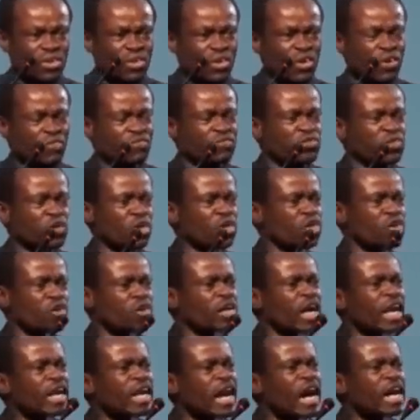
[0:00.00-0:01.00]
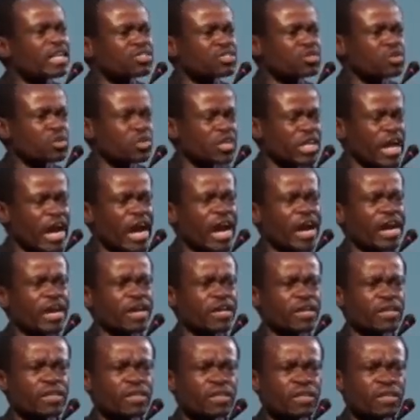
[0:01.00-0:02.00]
If you look at us
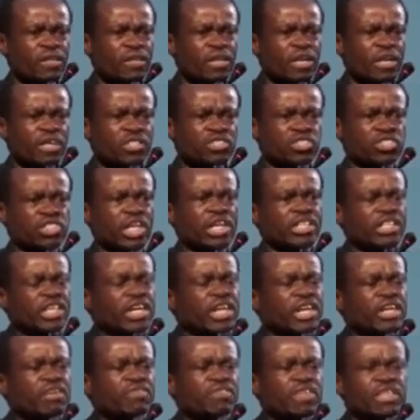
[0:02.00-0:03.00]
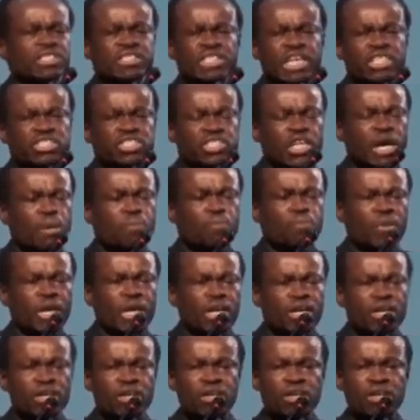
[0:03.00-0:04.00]
today, sitting in this
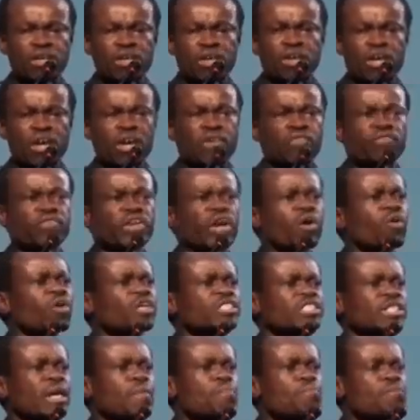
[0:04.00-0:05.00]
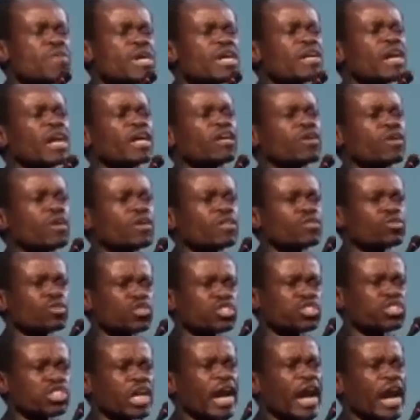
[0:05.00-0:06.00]
assembly, if there was a miracle
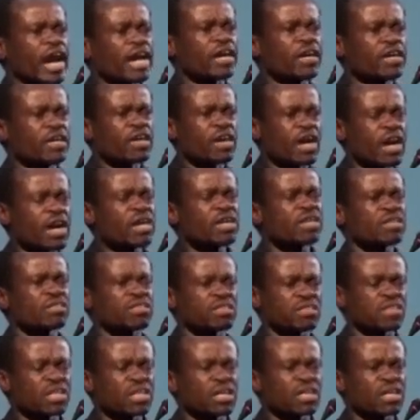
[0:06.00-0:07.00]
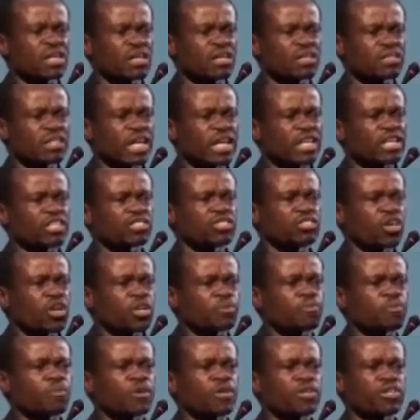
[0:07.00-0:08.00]
to say anything that is
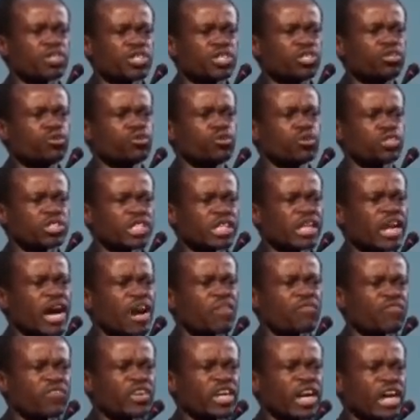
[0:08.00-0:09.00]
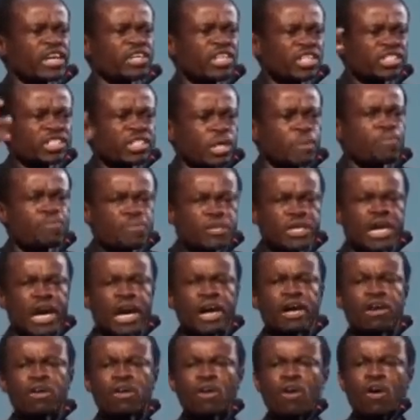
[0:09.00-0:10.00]
not produced in Africa
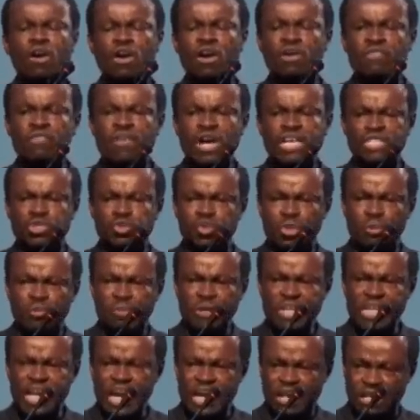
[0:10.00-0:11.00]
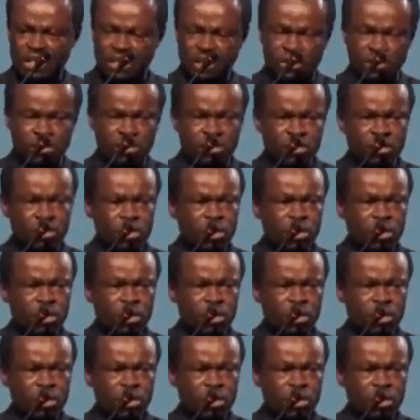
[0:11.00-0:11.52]
disappear, all of us would be naked.